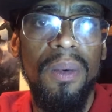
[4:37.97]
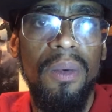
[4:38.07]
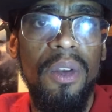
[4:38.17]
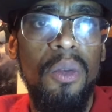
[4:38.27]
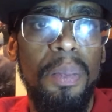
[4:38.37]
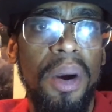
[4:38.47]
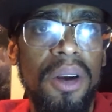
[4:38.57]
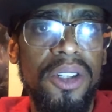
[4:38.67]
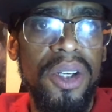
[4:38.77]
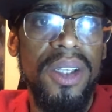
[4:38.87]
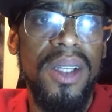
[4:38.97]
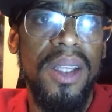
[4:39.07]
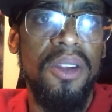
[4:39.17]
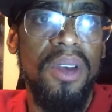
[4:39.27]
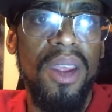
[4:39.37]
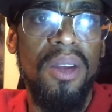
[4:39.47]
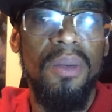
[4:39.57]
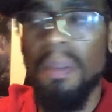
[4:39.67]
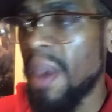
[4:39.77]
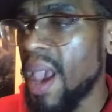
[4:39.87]
you purchased and
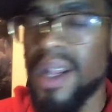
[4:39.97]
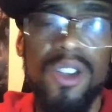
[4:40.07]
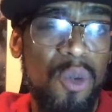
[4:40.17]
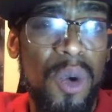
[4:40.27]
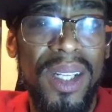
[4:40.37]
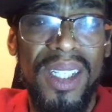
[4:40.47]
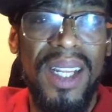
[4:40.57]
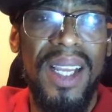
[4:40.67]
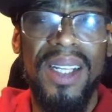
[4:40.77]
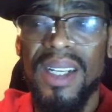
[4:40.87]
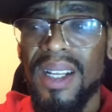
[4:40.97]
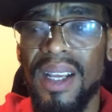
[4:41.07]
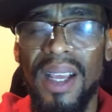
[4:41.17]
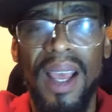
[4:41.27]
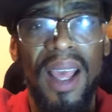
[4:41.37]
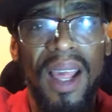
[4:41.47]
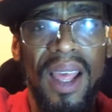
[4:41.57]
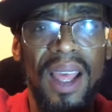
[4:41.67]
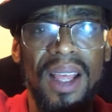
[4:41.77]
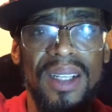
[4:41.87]
you managed real estate
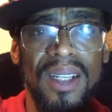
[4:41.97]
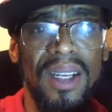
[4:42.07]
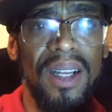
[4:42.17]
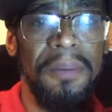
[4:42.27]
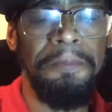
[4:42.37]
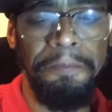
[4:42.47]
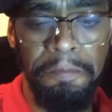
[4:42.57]
as a